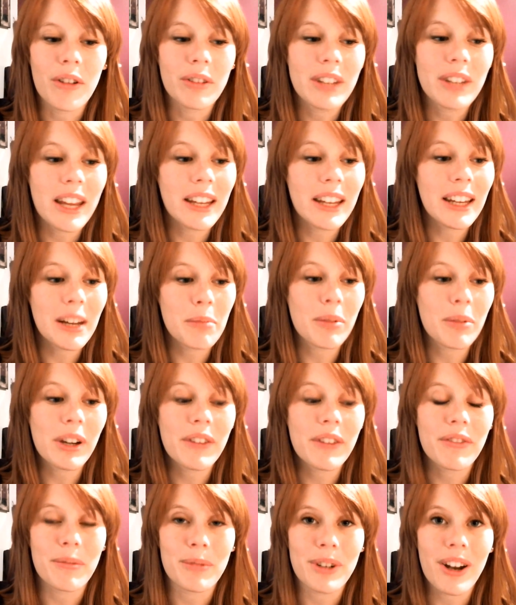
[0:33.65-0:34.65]
taking a
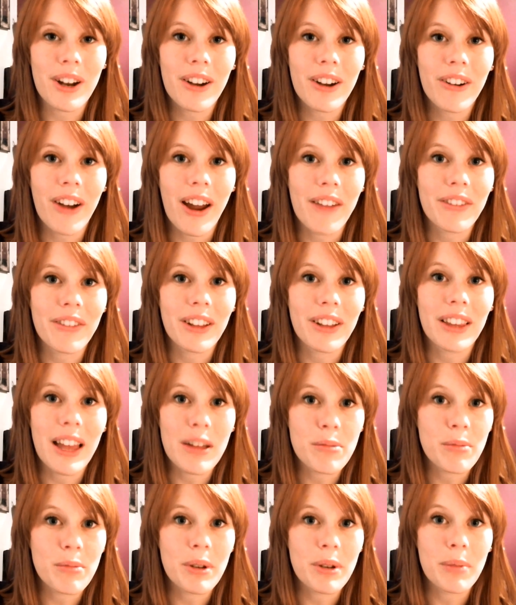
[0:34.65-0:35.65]
break from StarCraft
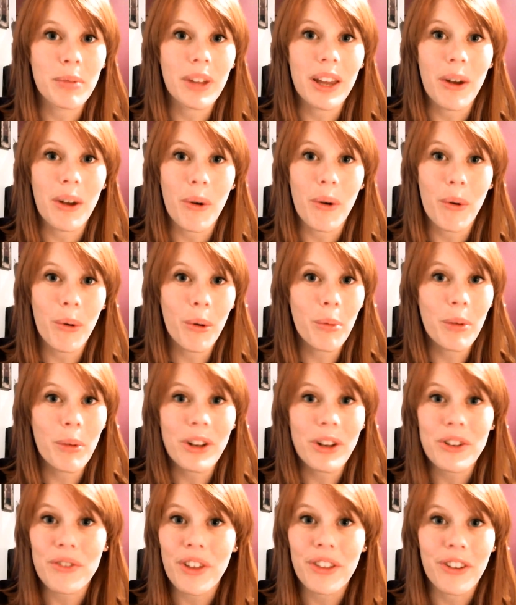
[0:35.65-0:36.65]
allows me to play a whole
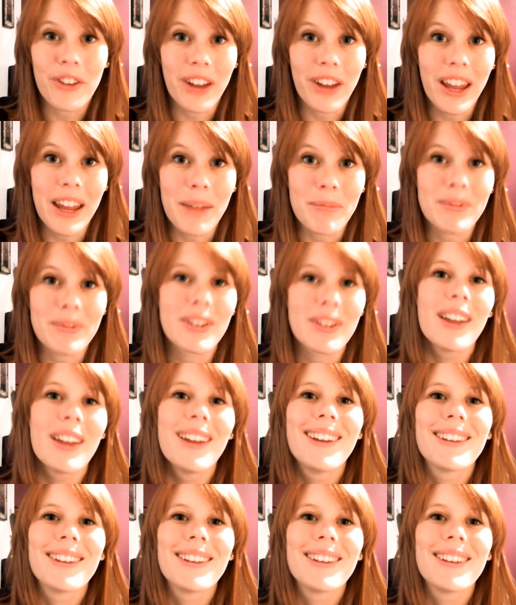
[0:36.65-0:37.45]
bunch of other games.